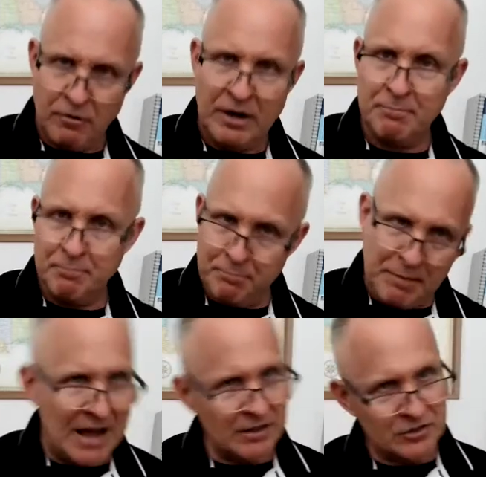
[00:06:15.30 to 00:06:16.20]
right?
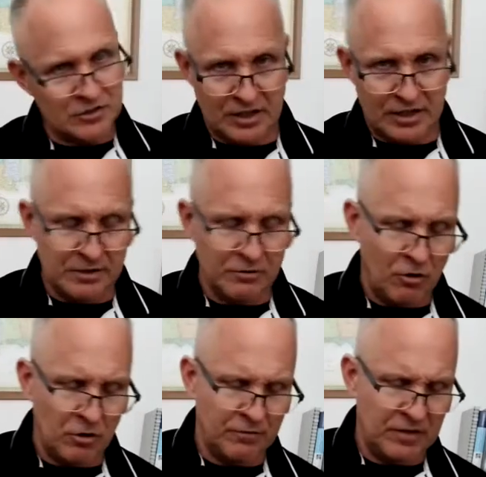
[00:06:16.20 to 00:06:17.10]
Balancing,
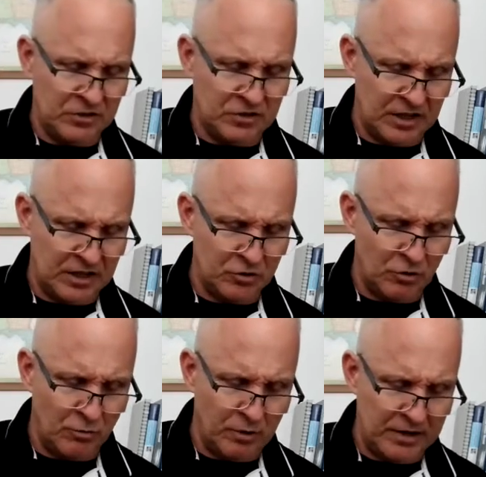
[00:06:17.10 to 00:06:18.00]
all of these things,
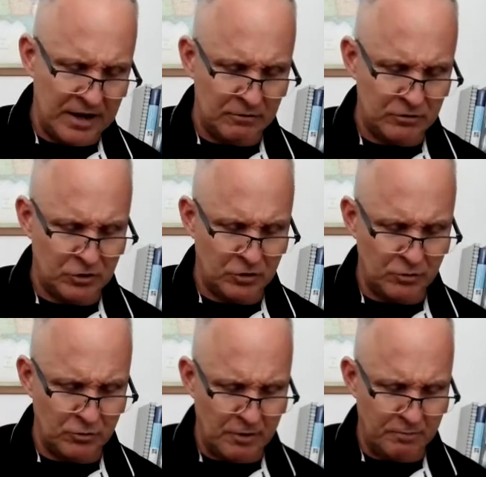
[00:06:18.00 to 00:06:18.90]
all the way down
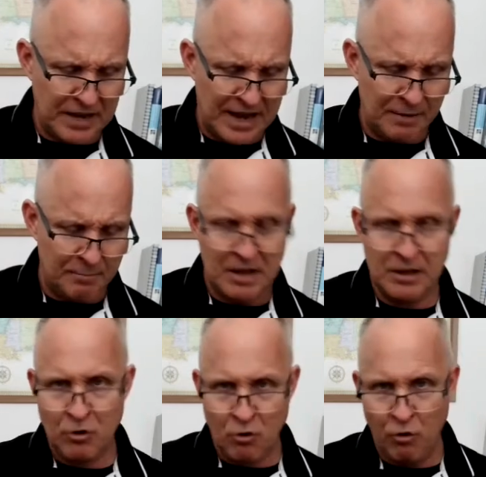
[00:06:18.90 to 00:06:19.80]
to um,
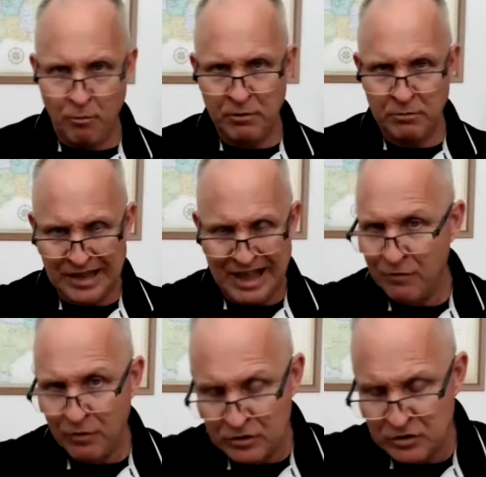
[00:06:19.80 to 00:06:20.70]
anabolic hormone
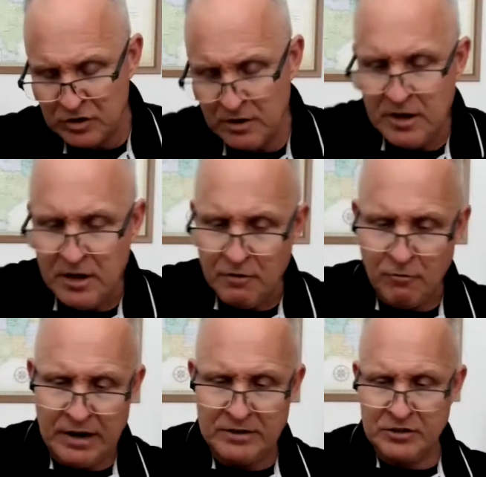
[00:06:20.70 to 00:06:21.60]
levels,
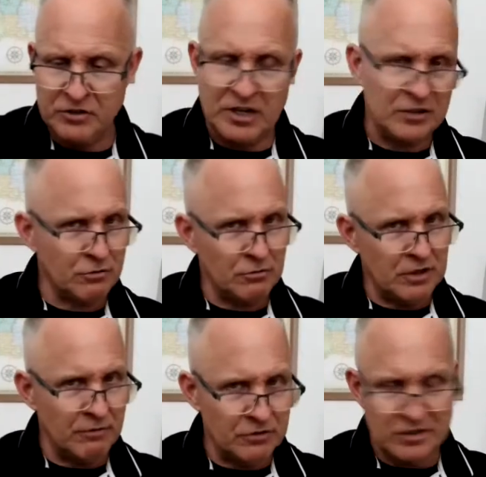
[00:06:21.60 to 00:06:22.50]
right?
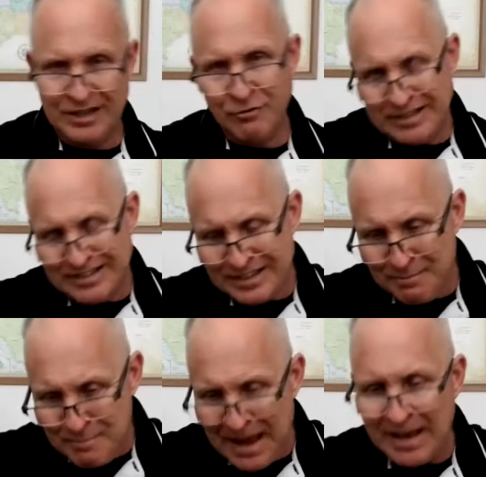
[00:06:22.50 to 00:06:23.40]
Testosterone levels decrease
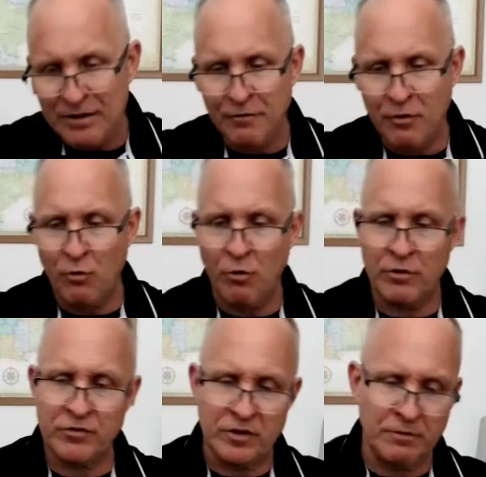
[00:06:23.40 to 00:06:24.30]
in men, of
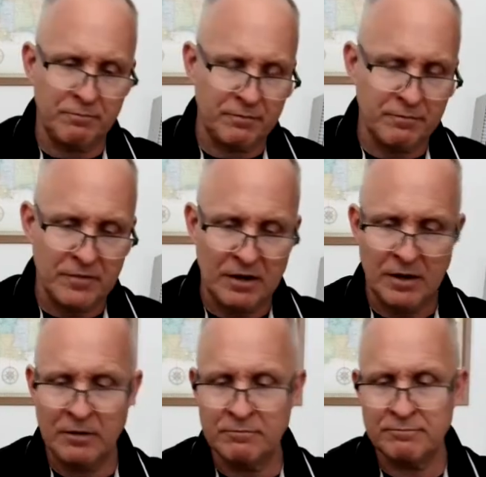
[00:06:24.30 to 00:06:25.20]
course, uh,
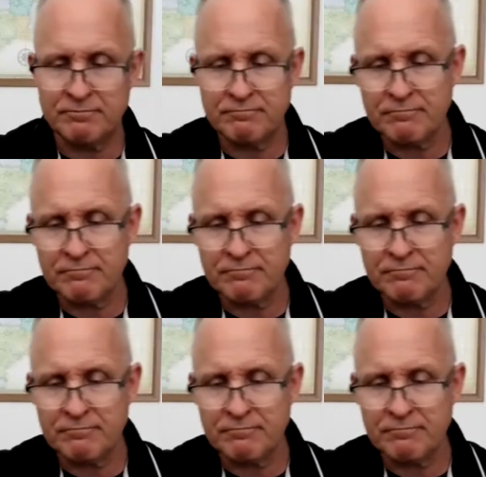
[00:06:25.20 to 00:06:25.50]
um,